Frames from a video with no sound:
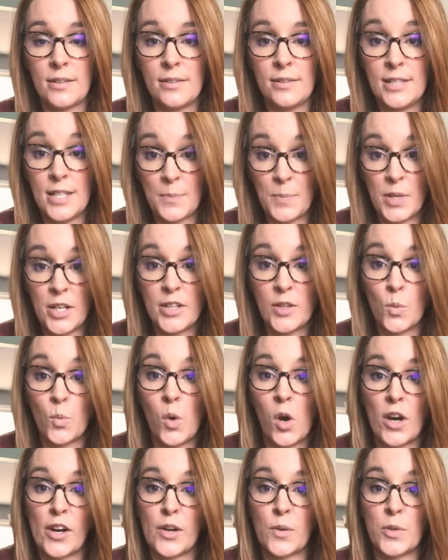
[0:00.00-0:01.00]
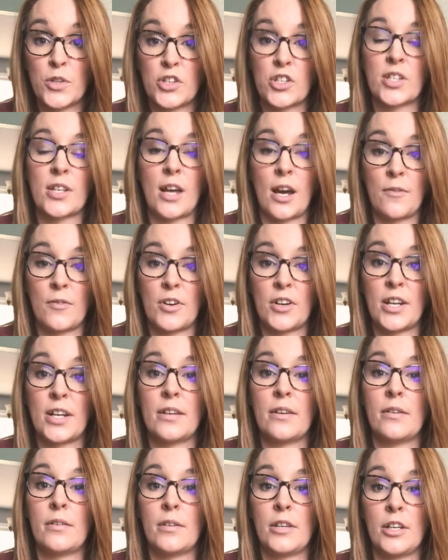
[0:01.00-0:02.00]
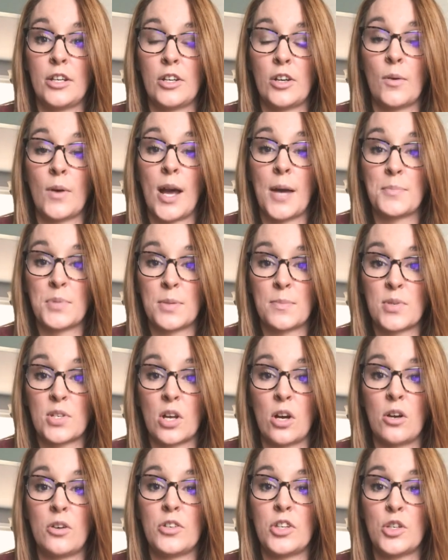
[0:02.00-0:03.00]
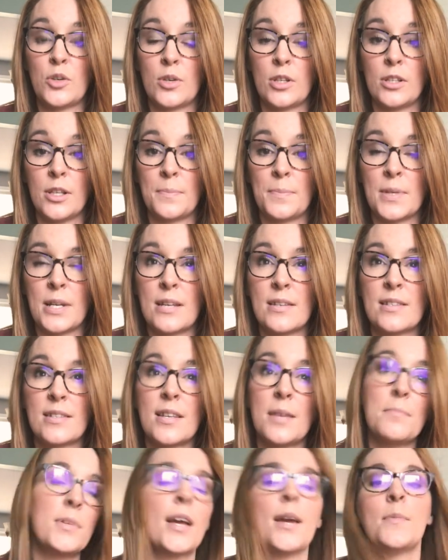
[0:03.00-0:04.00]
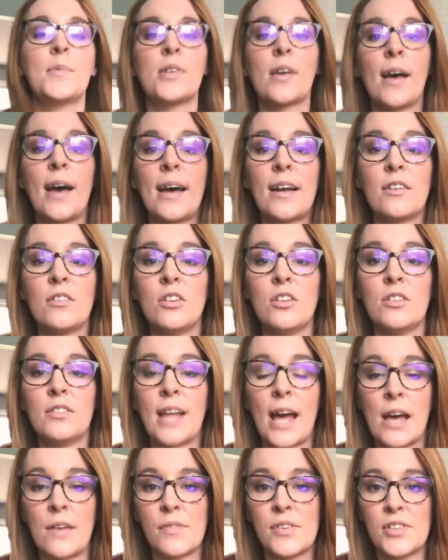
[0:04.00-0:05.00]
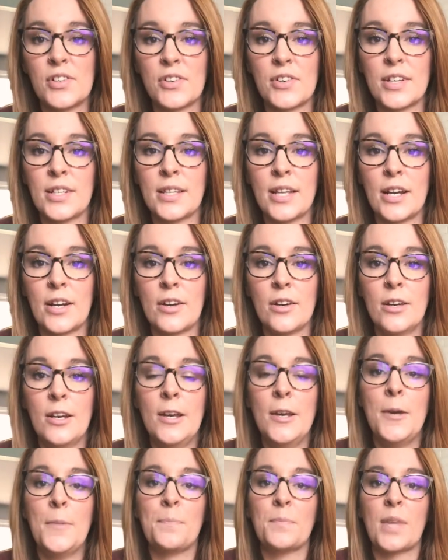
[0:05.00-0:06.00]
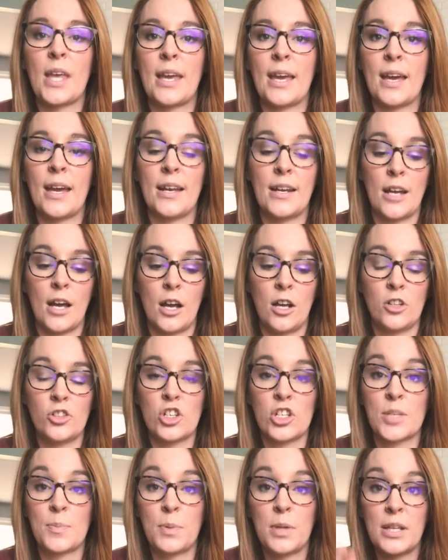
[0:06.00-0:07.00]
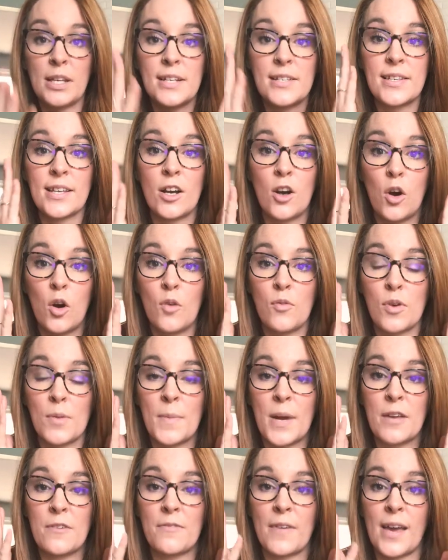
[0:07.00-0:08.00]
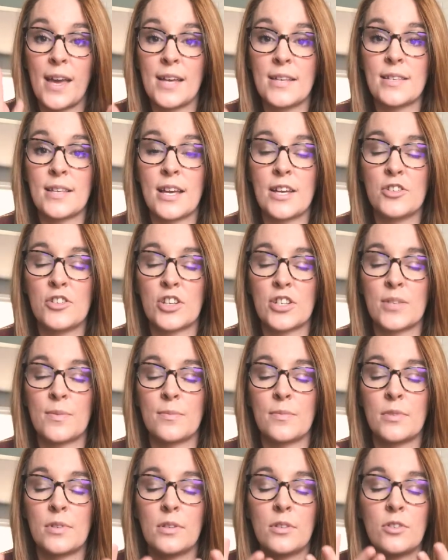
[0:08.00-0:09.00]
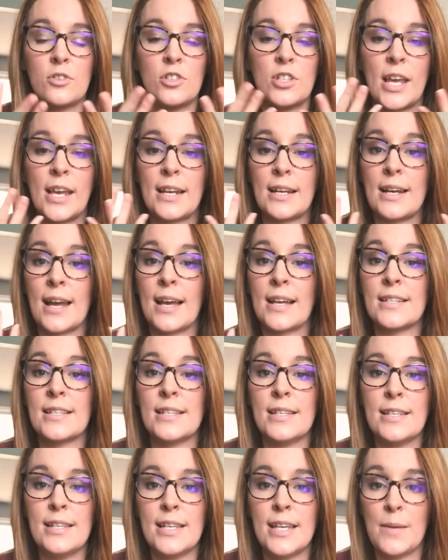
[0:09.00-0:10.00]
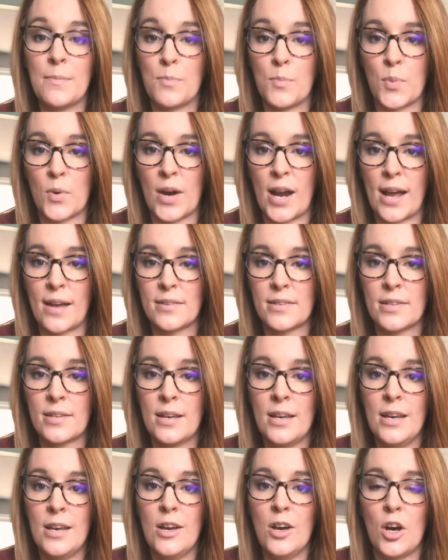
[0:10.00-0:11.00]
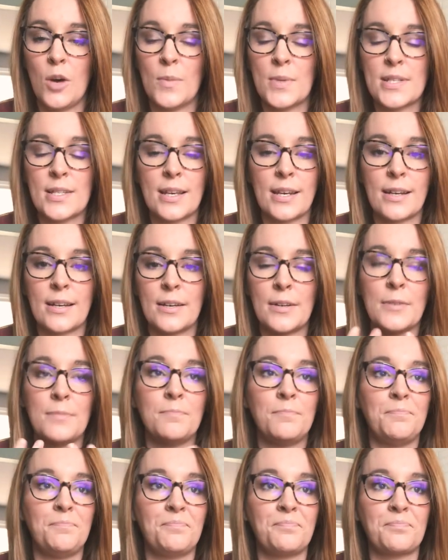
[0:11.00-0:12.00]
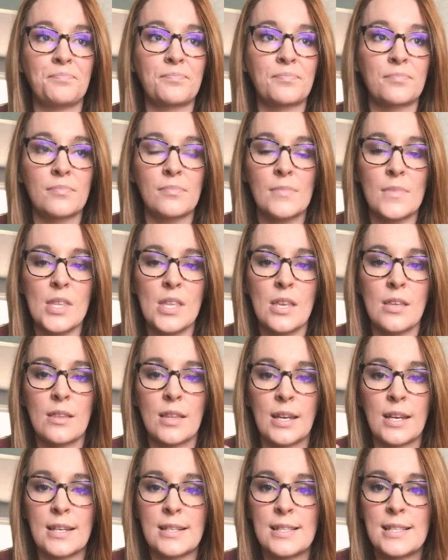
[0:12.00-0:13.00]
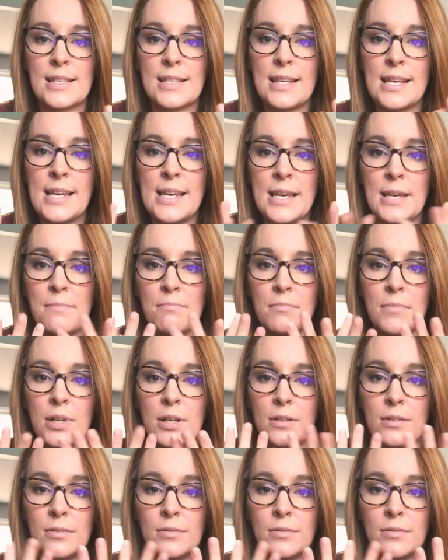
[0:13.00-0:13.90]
dip it in the water, which is covered in, Epsom salt, eucalyptus. Sometimes I'll add a little lavender in there, and I'll just place it over my face and just take nice deep breaths, almost like a steam,